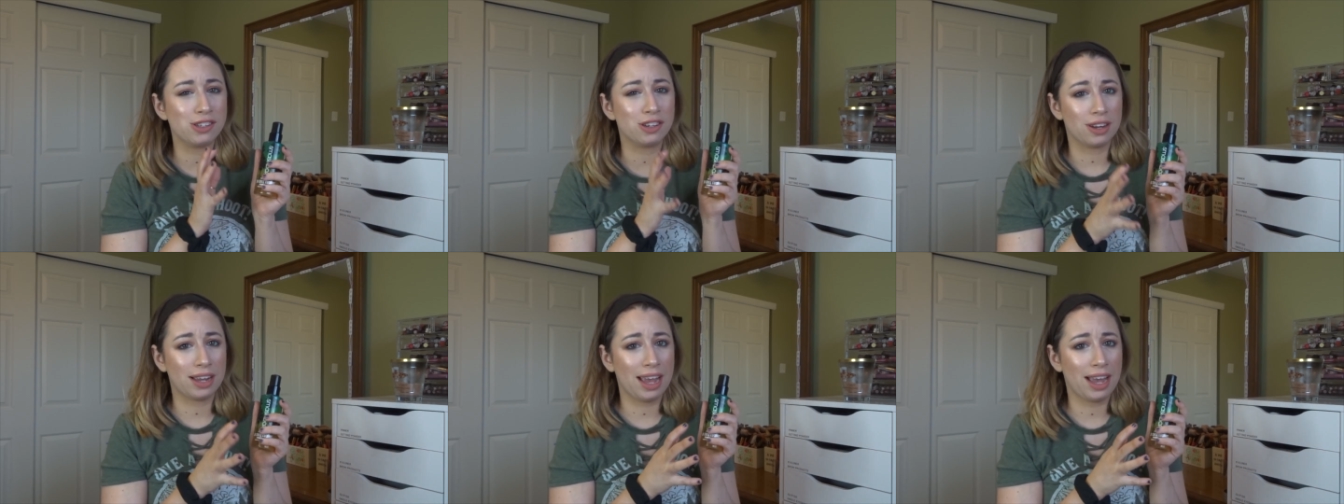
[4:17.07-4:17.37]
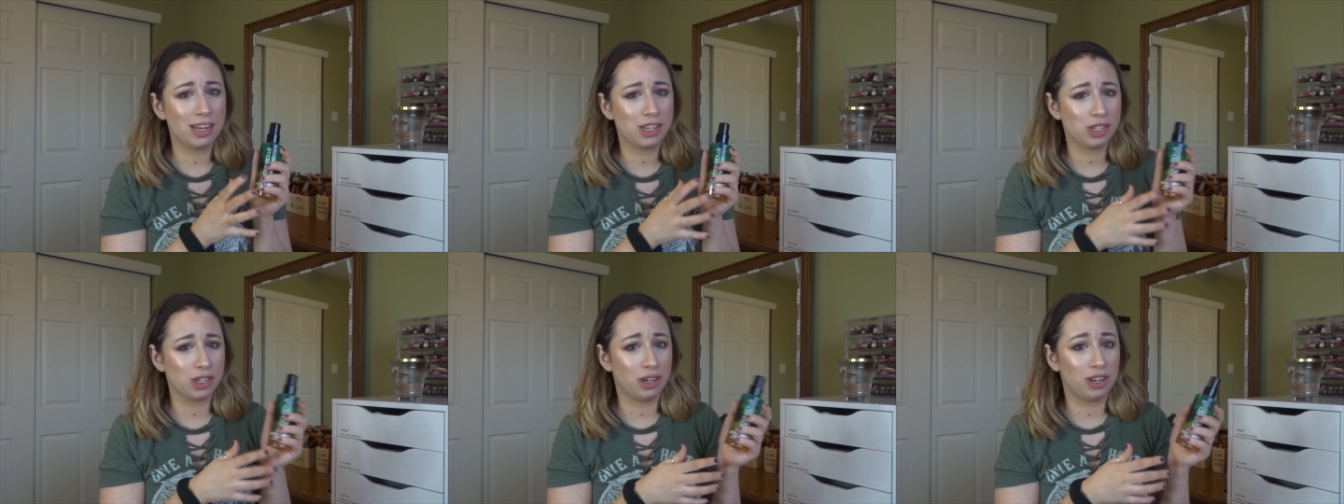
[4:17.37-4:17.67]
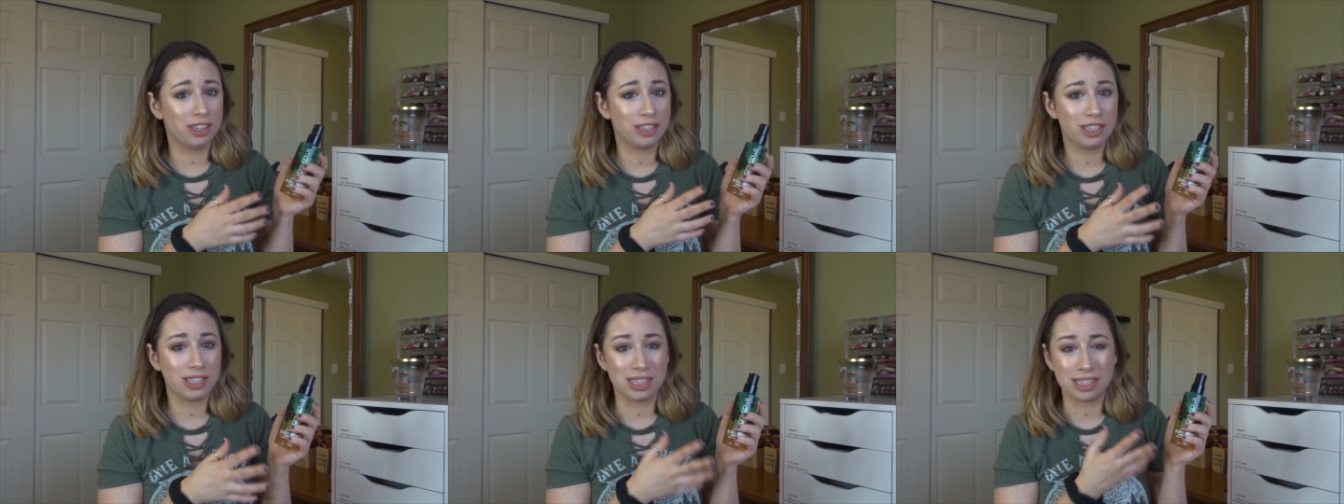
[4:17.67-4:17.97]
are catching
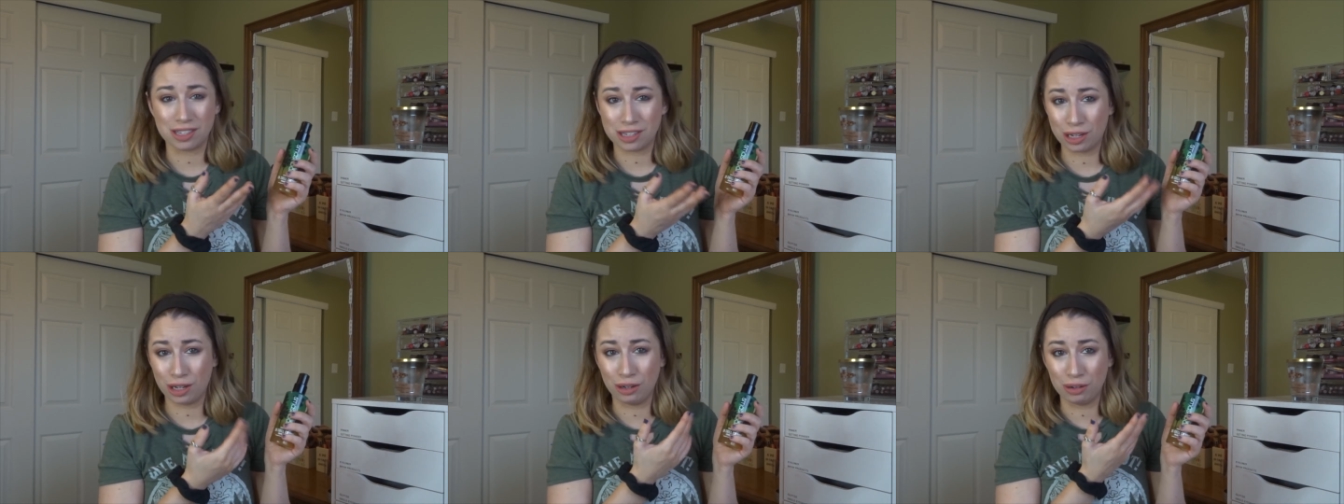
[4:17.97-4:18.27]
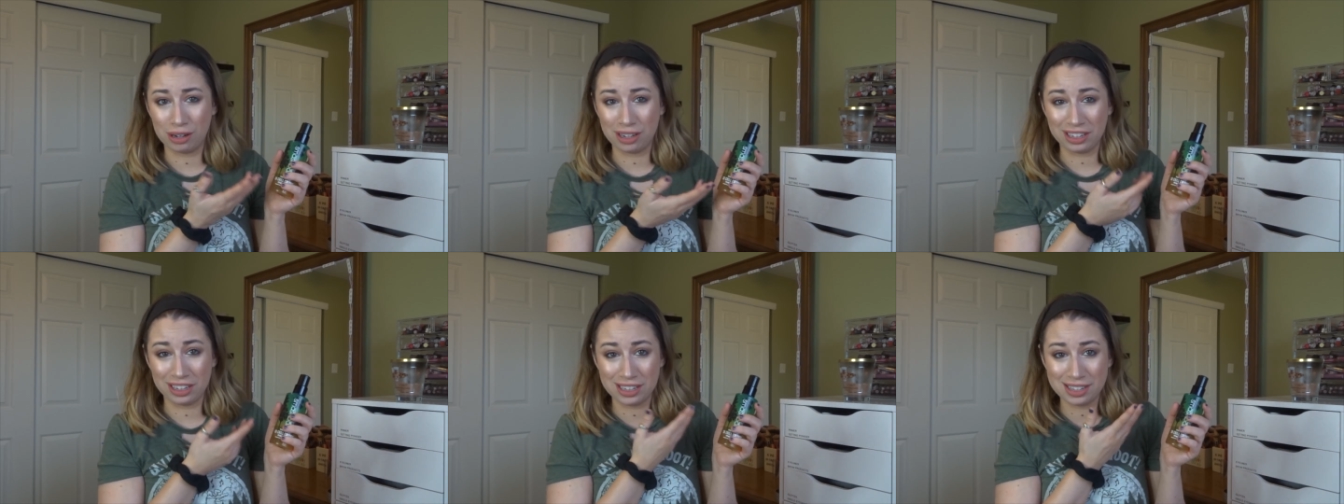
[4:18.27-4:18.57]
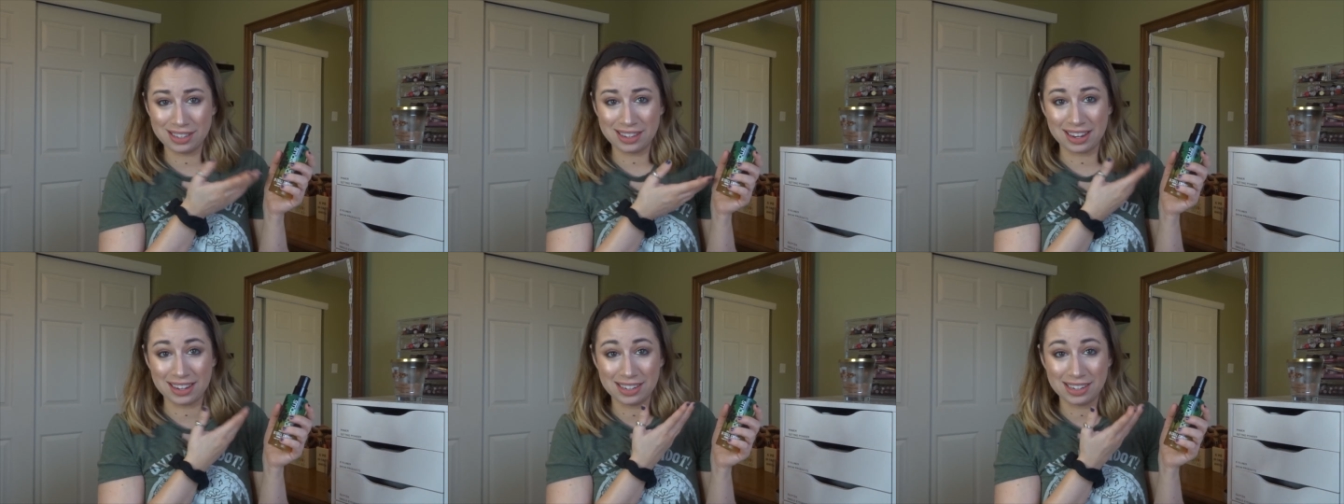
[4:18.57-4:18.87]
on to this coconut
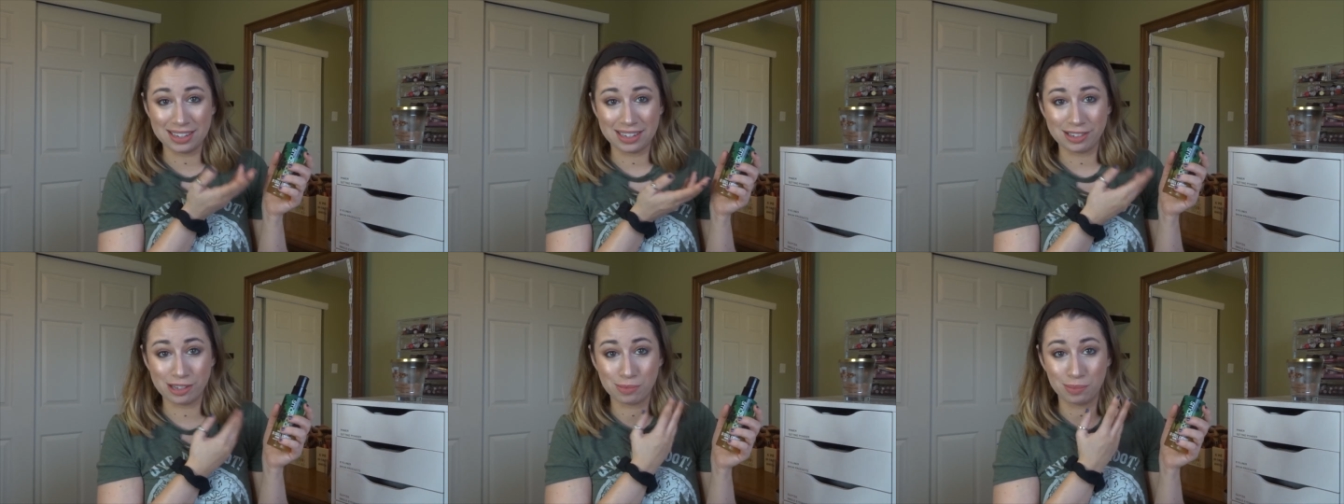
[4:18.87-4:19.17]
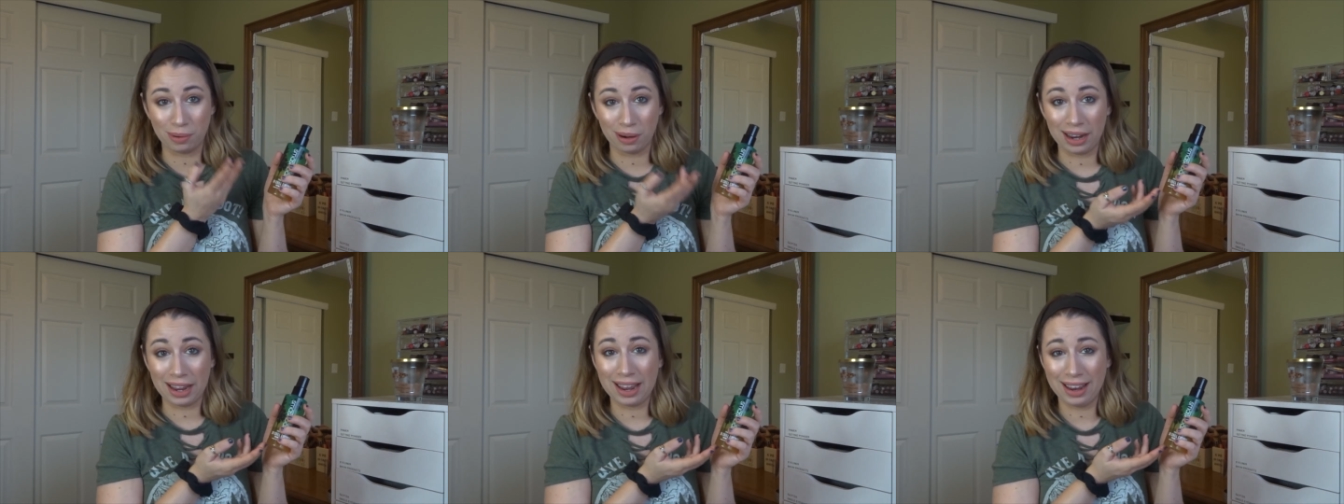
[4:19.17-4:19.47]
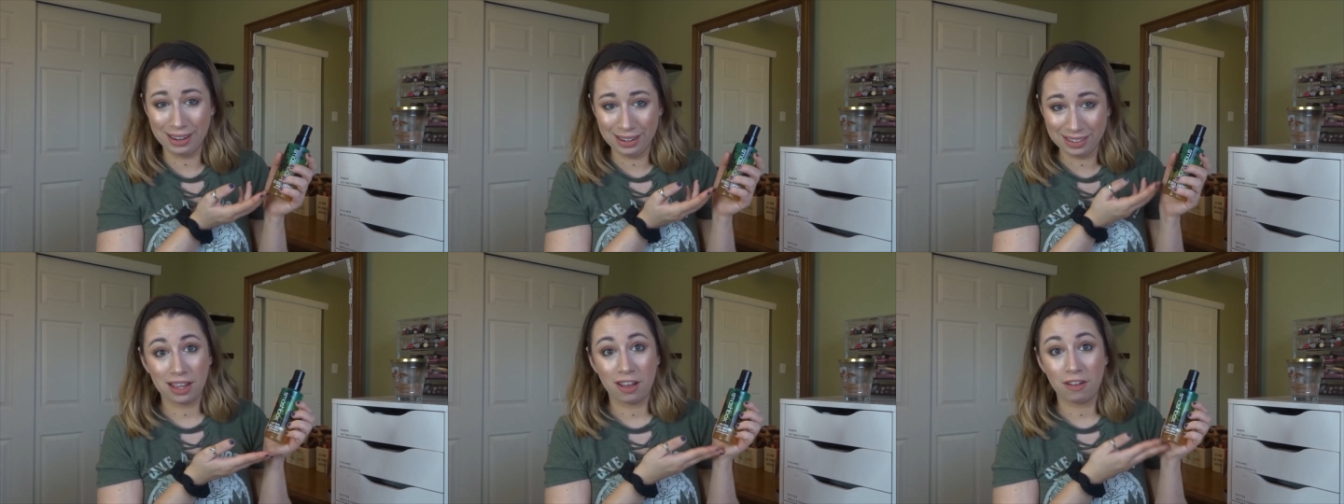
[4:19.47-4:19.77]
scented
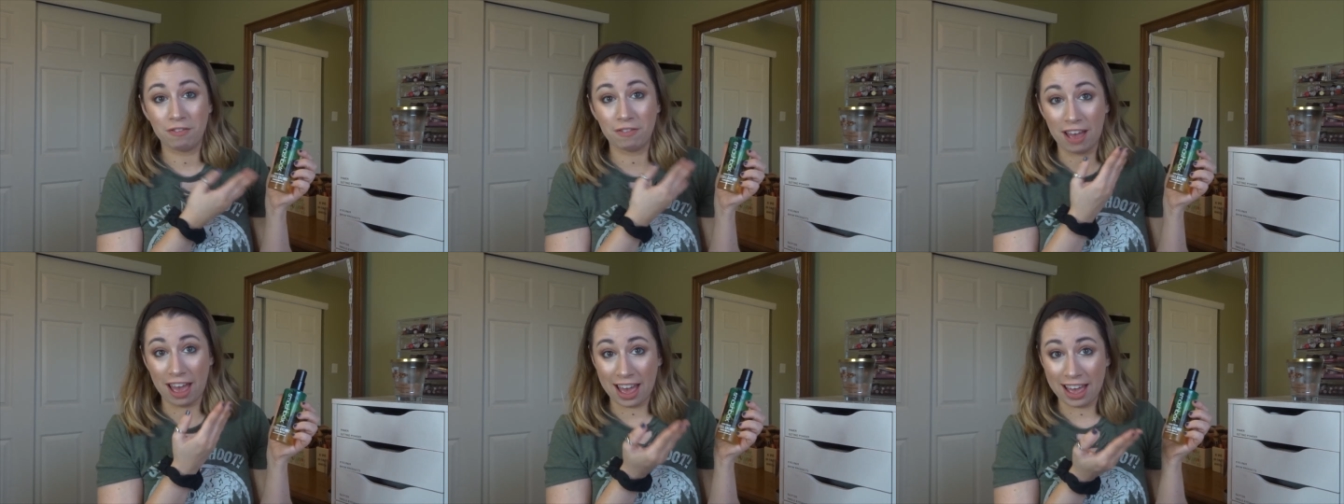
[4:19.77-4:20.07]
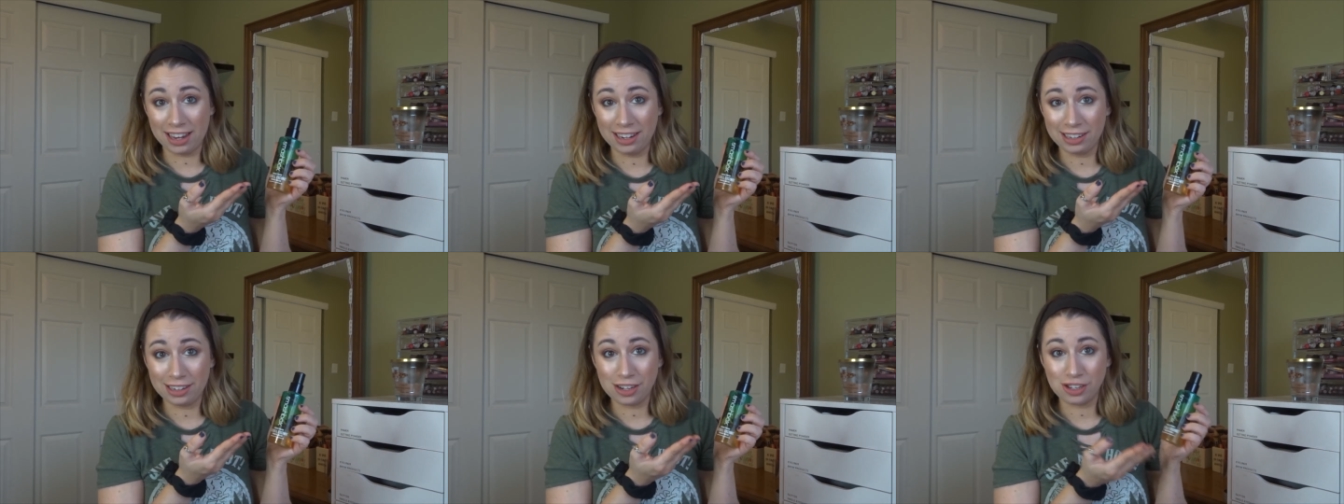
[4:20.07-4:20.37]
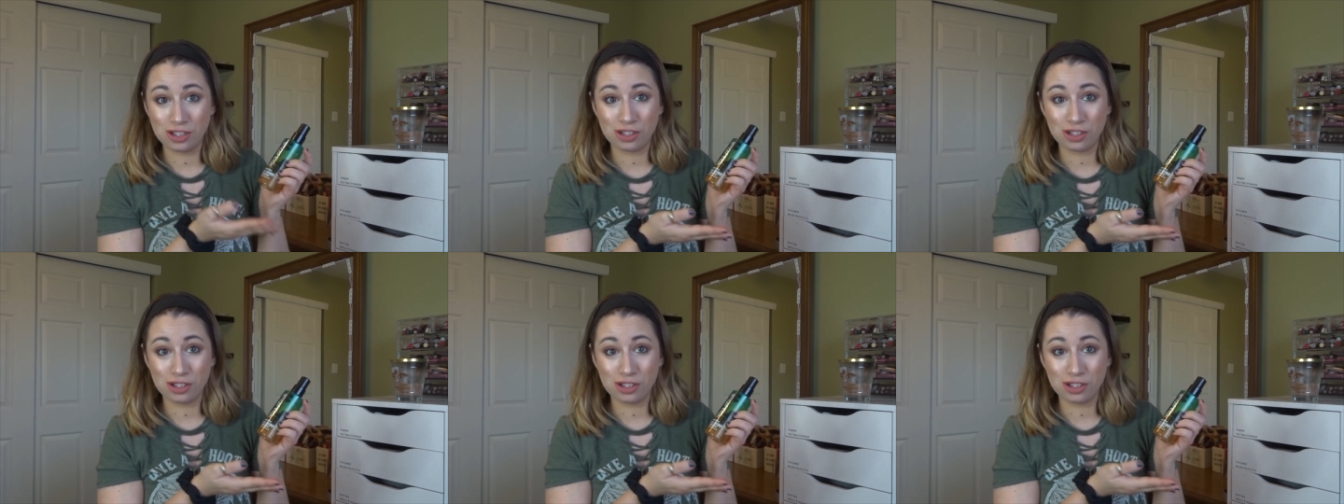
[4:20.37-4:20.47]
spray fad.